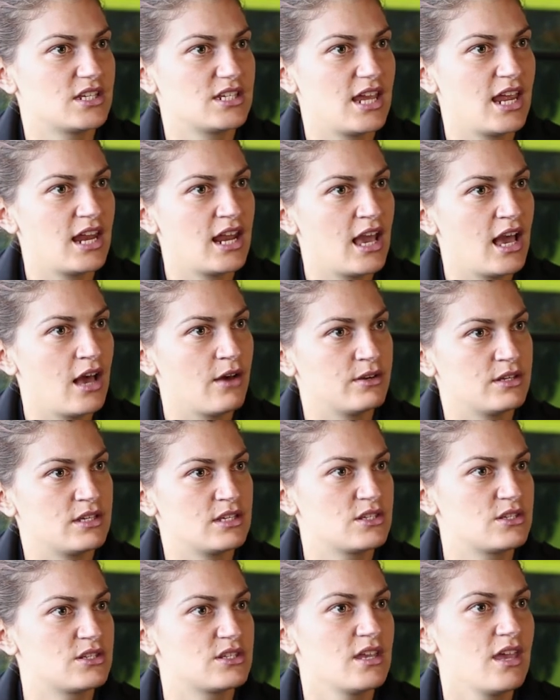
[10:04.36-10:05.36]
are 10
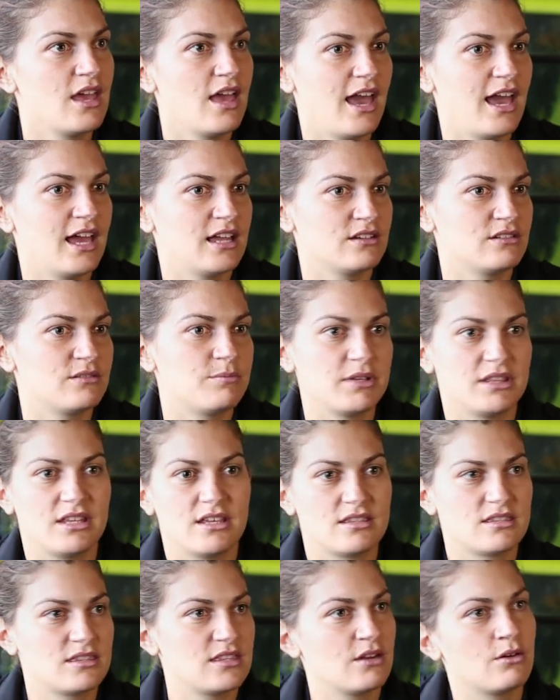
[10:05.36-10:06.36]
hours,
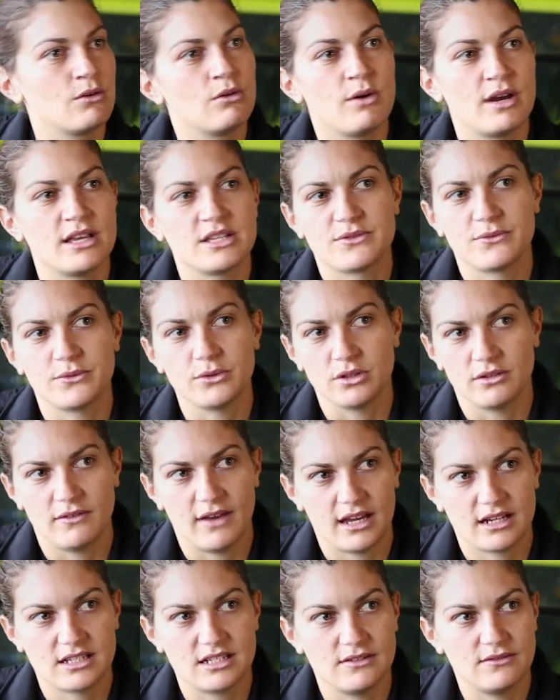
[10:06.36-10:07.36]
but they're always full of
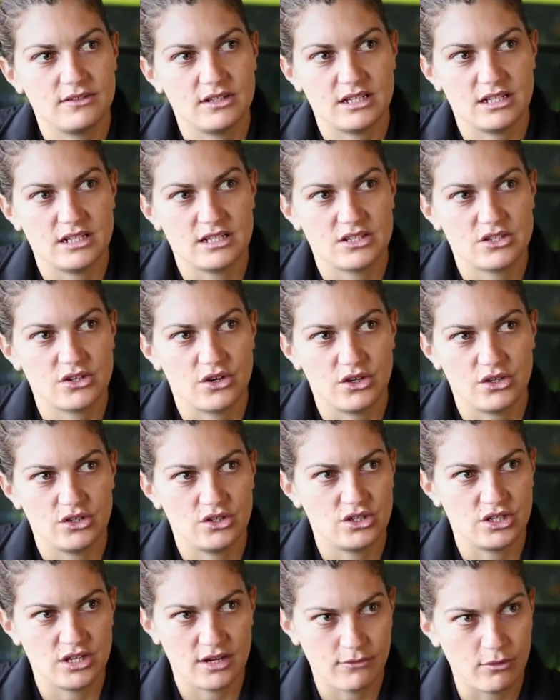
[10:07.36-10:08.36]
activity, so
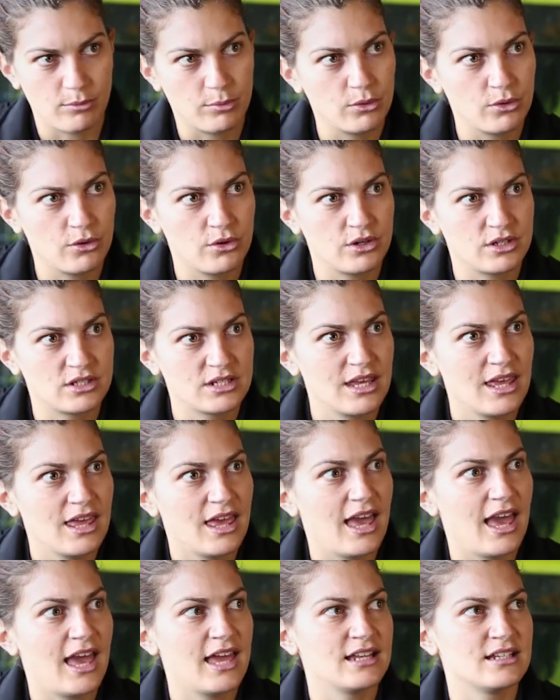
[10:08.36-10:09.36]
you're never bored.
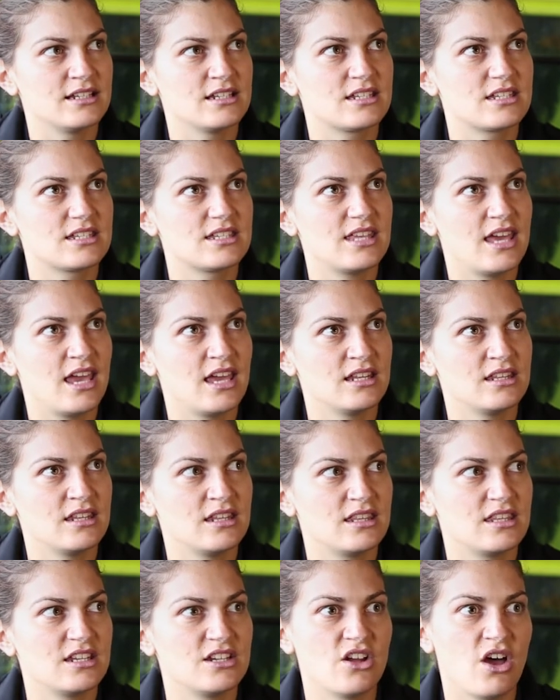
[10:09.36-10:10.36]
And
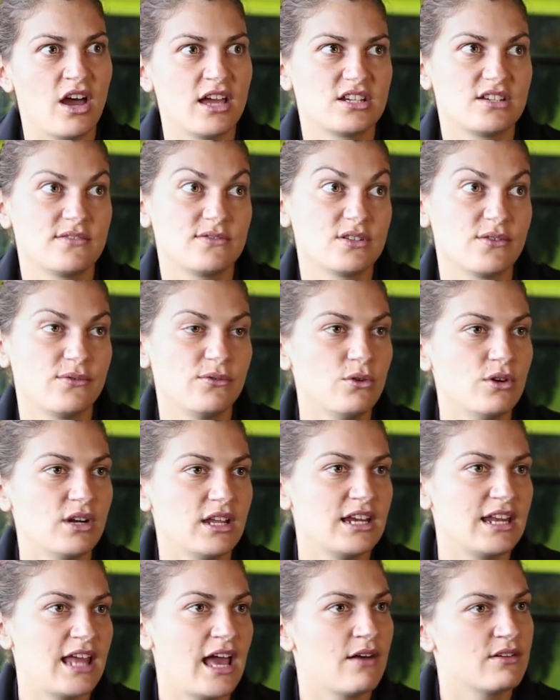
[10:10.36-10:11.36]
then the night shifts are
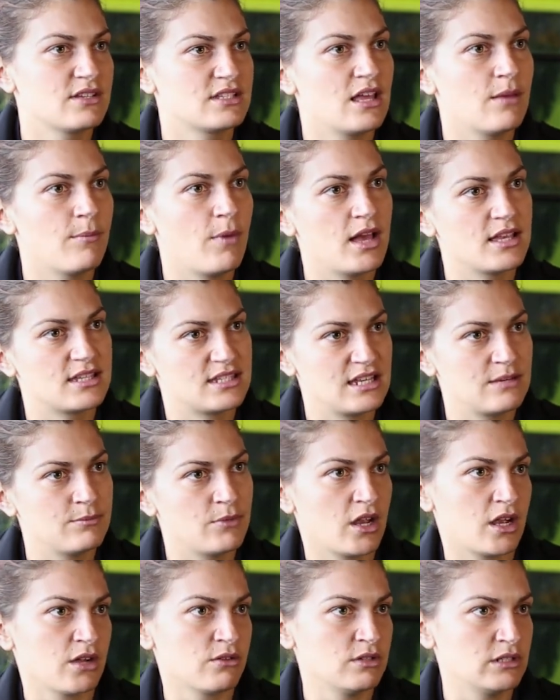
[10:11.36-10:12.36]
14 hours, and that might seem
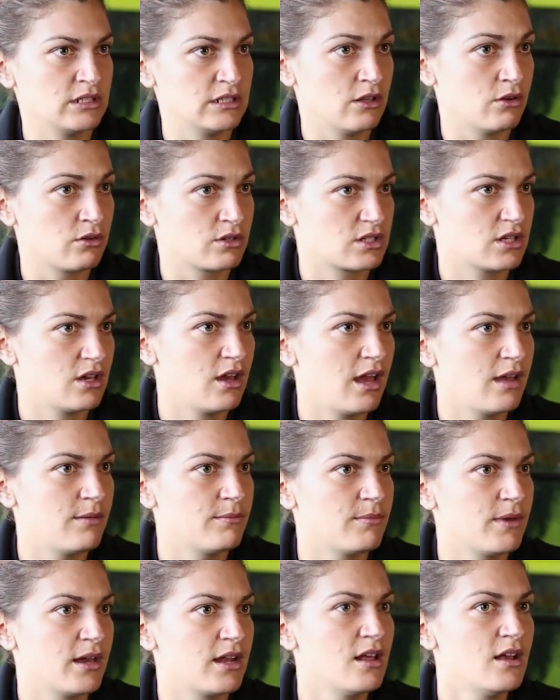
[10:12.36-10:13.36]
like a really long
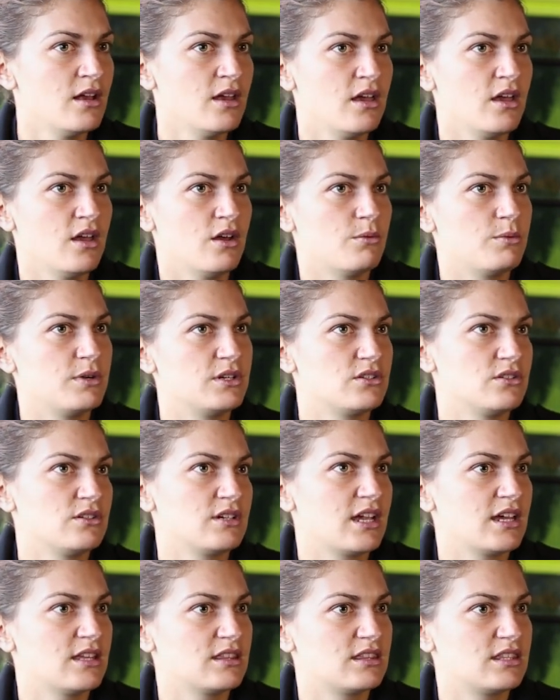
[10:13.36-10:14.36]
time, but we do
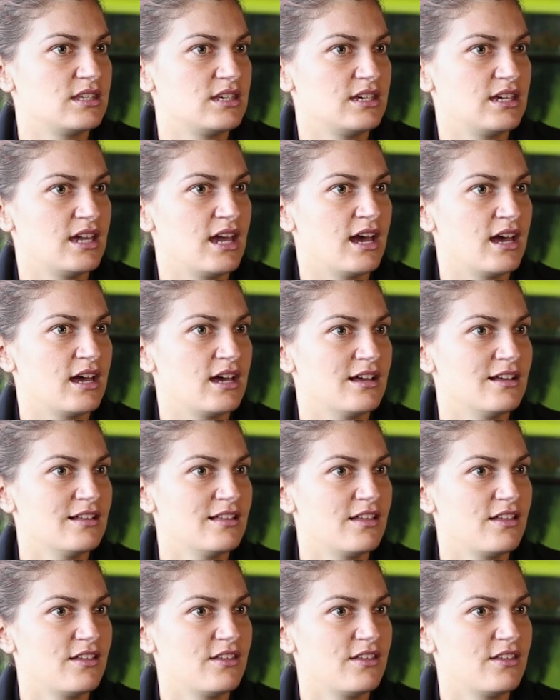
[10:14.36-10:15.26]
get the